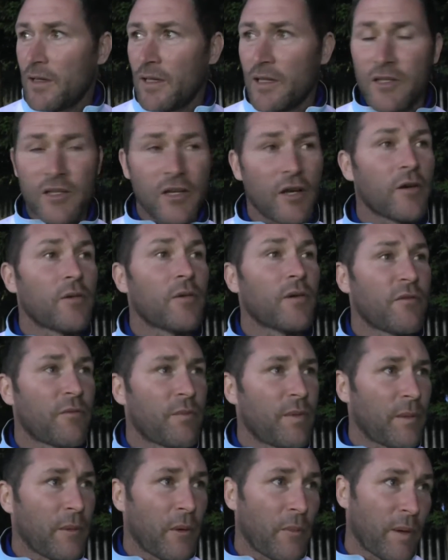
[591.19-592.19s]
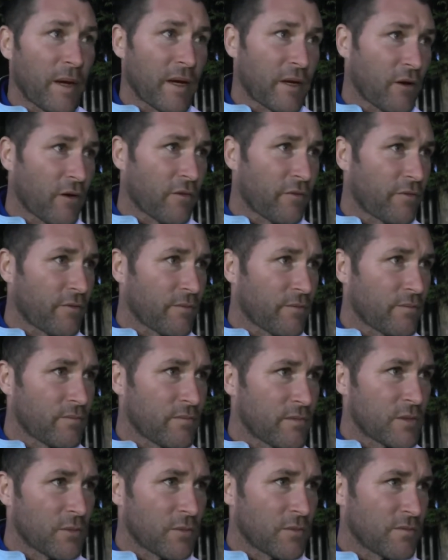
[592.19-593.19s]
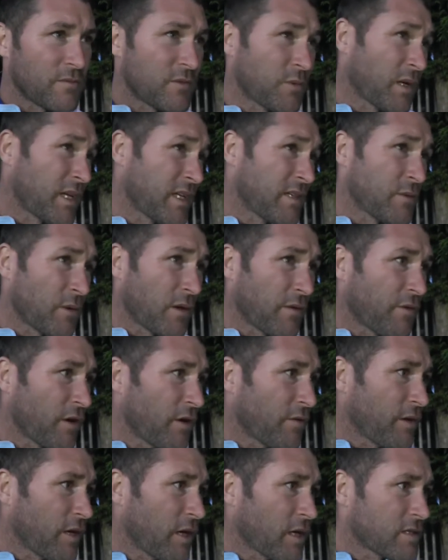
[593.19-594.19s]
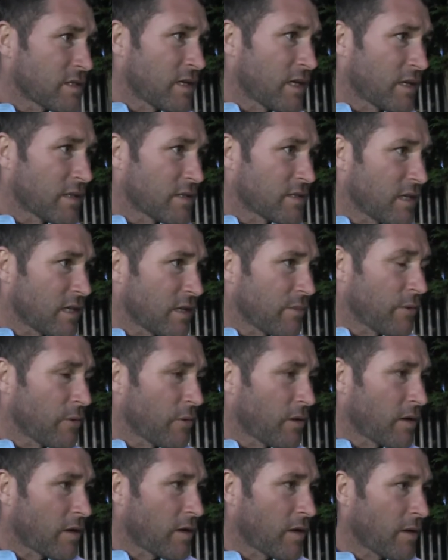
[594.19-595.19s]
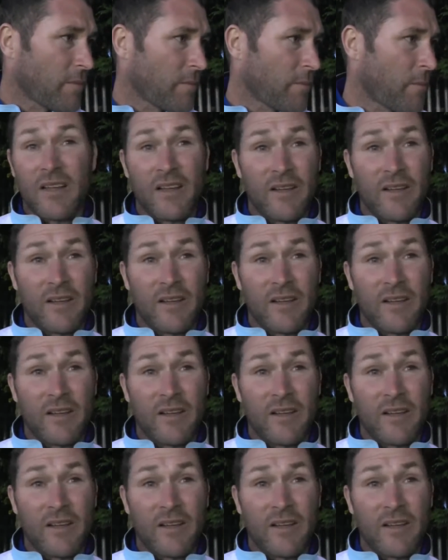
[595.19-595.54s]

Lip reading: he showed if people back off from 20-25 yards that he can stick the ball in there.